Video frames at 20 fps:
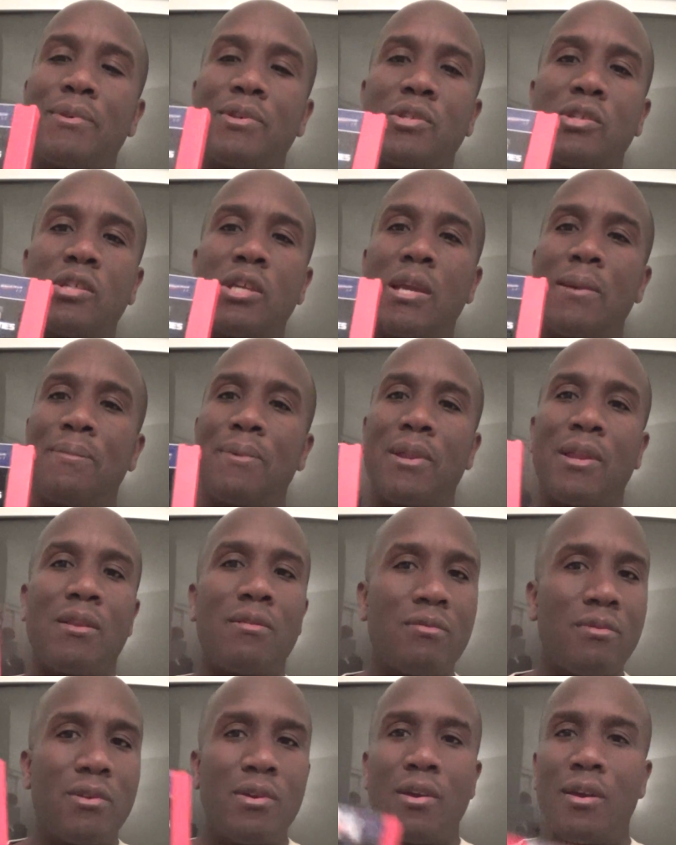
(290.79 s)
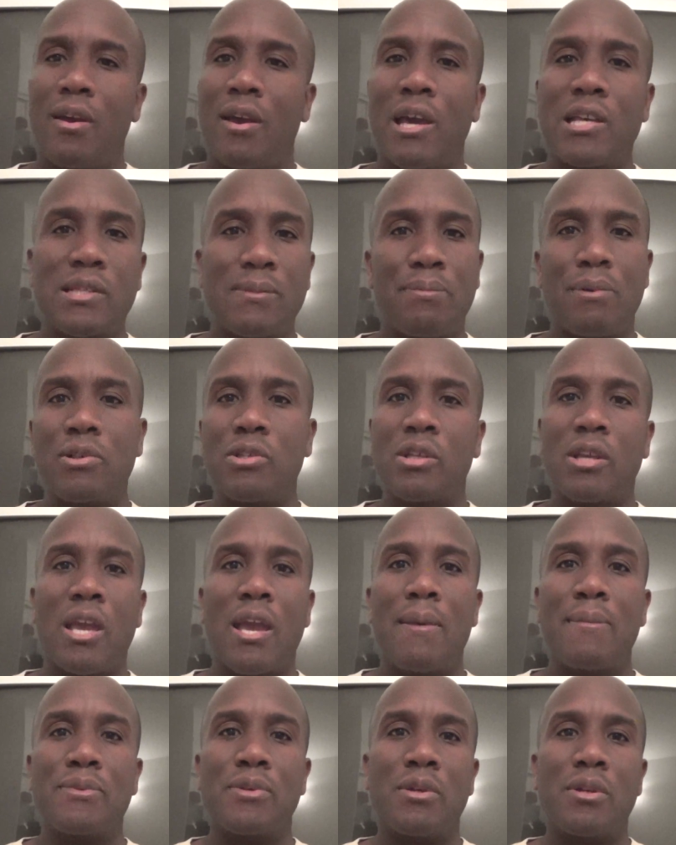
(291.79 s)
It's cheap and it has a bunch of
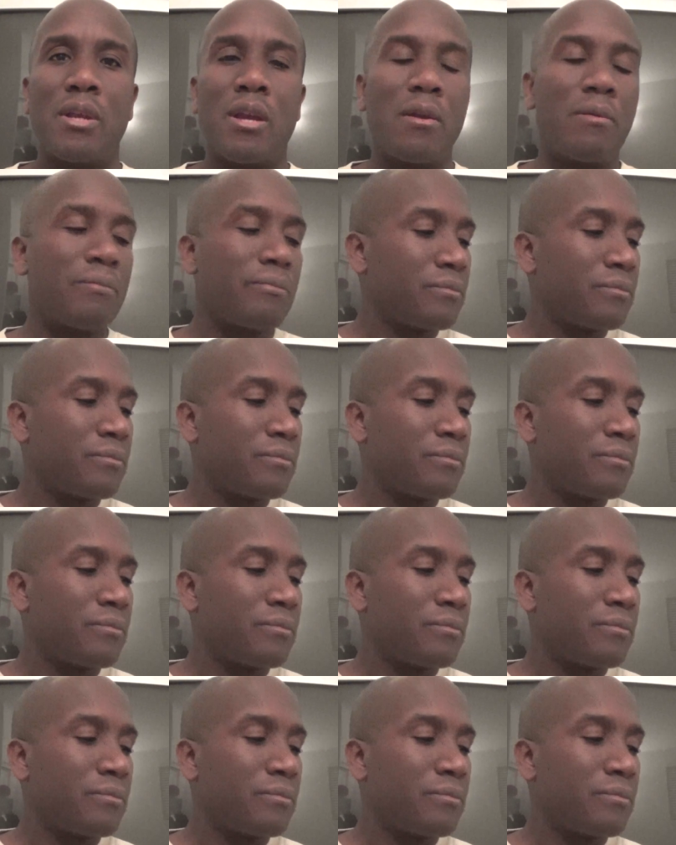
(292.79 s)
games on there.